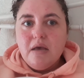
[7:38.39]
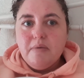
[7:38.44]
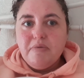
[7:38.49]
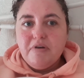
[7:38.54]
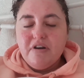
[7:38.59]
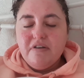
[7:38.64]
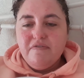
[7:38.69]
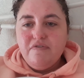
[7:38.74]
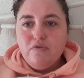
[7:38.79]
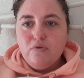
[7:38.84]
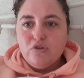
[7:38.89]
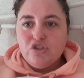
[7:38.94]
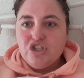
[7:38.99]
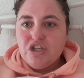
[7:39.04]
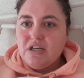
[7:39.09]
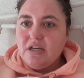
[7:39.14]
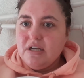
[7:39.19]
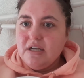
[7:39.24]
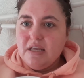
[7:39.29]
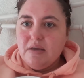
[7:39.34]
But
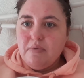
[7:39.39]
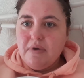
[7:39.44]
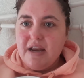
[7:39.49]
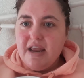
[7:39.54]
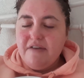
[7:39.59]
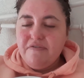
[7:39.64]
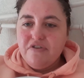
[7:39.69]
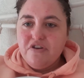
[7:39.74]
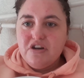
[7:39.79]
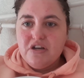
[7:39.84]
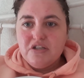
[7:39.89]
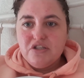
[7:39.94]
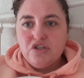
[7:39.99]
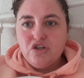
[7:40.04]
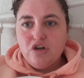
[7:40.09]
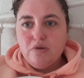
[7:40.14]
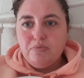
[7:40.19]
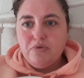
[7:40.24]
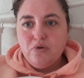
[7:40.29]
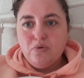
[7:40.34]
unfortunately, whenever I
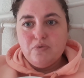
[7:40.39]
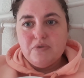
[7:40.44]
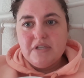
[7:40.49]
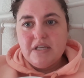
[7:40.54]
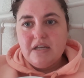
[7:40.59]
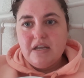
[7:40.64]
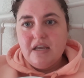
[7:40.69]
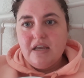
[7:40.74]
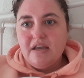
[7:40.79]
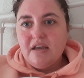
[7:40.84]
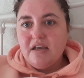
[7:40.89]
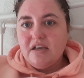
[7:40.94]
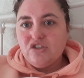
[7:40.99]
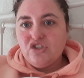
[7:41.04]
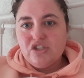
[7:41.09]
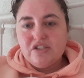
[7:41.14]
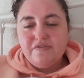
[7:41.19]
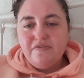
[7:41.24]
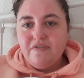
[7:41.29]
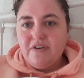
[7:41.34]
stop using it, I
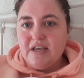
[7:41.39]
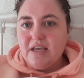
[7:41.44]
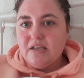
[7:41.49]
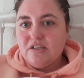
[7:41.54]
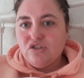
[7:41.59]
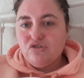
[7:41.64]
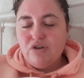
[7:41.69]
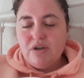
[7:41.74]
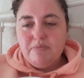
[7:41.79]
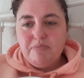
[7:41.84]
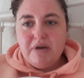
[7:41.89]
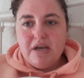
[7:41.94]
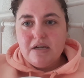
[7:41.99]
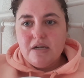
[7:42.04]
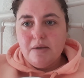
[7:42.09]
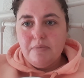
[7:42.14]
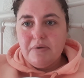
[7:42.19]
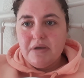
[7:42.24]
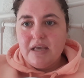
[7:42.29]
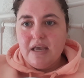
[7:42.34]
just flare straight back
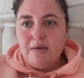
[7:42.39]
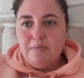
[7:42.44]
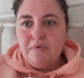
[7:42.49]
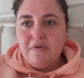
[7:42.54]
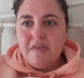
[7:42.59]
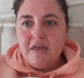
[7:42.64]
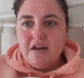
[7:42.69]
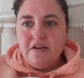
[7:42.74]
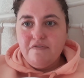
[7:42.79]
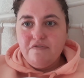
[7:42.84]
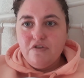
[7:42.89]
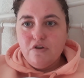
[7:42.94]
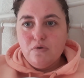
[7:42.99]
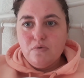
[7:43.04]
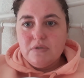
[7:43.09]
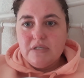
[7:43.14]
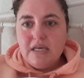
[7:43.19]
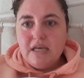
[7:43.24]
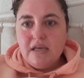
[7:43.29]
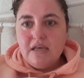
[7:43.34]
up again within a few
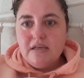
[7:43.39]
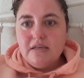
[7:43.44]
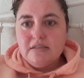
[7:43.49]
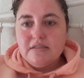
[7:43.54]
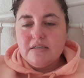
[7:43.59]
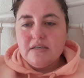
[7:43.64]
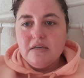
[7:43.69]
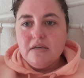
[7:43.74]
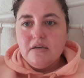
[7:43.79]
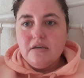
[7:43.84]
days.